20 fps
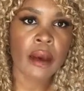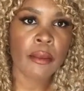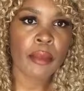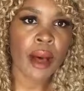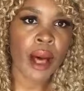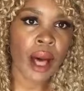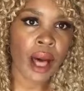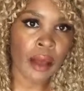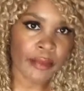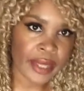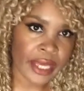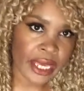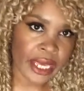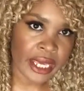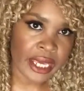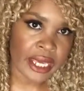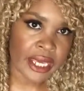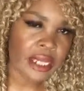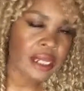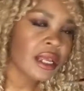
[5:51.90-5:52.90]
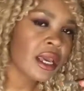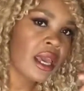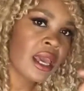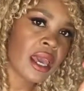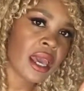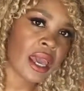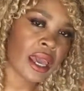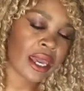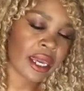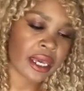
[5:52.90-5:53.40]
pomade.
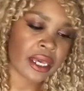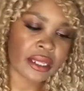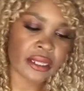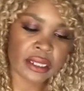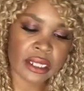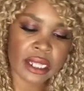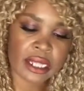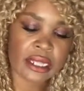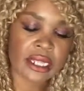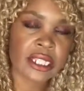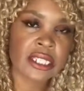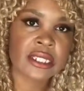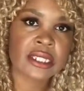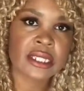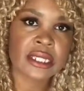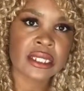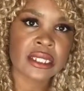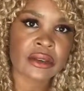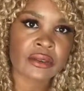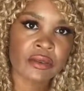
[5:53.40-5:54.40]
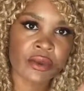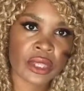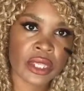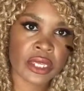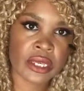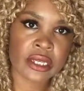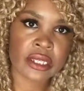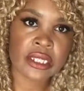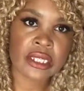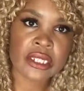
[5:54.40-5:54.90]
And then this is a
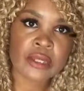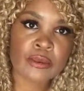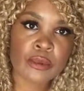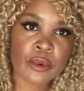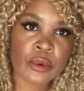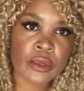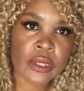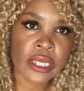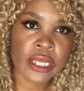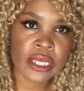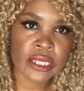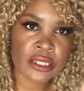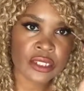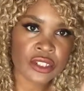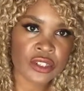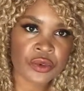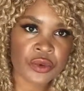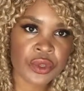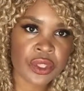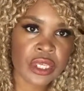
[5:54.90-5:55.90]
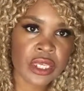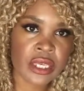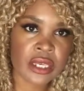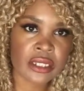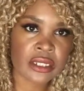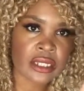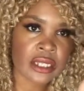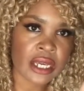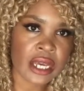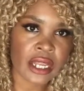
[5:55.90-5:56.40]
really good spoolie. It's just really
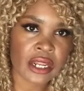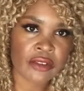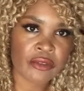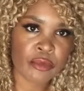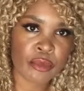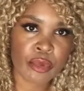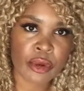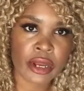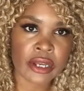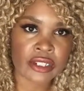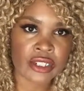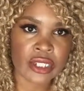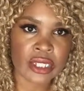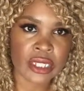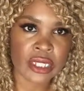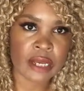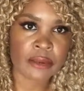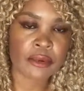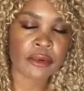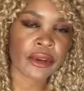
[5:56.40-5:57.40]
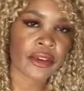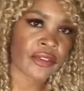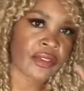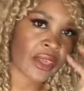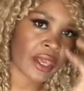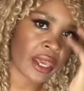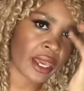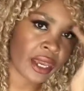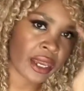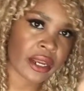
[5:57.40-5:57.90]
good to kind of brush and separate
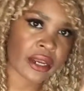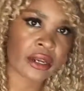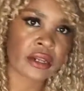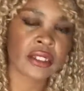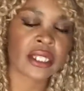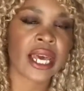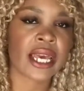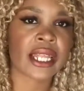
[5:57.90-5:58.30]
the hairs.